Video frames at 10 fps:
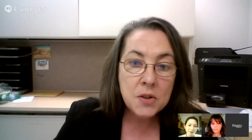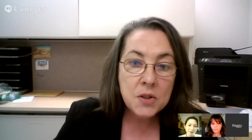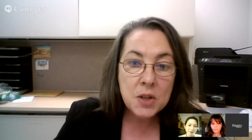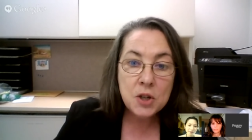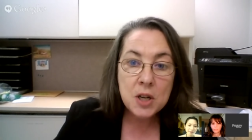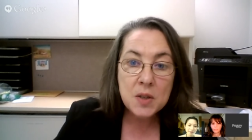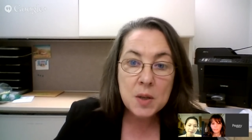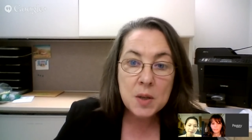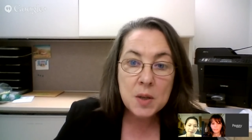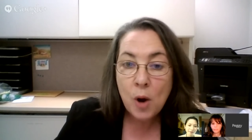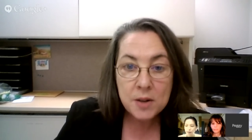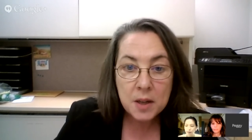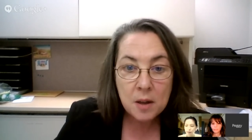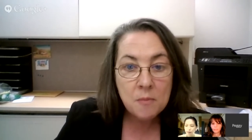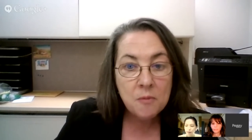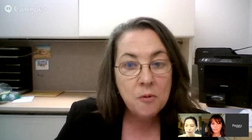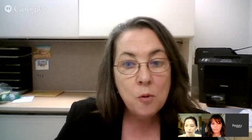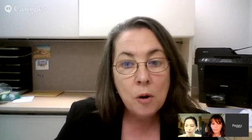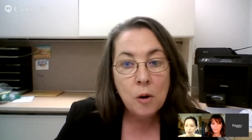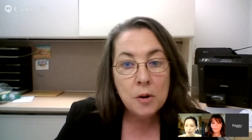such as a practicum
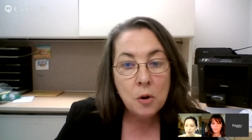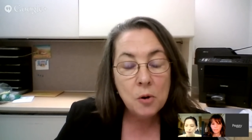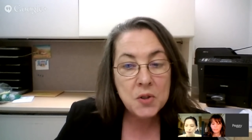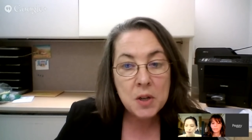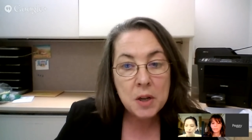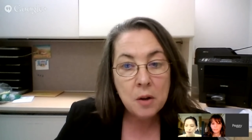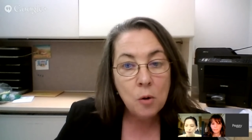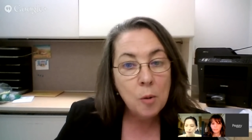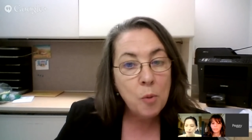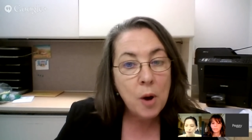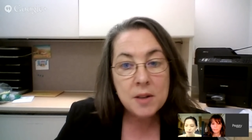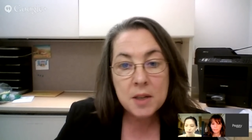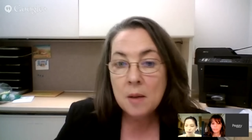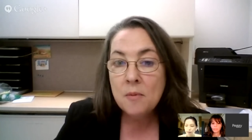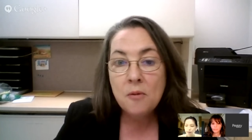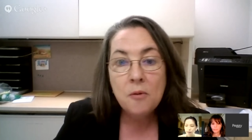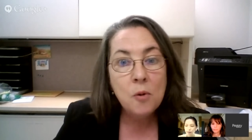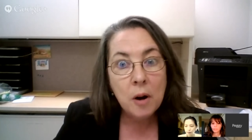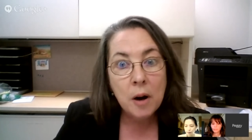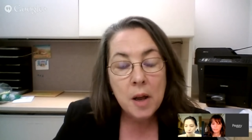for nursing or a practicum
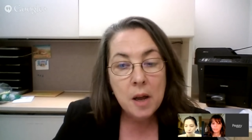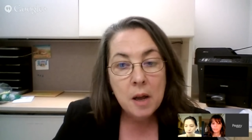for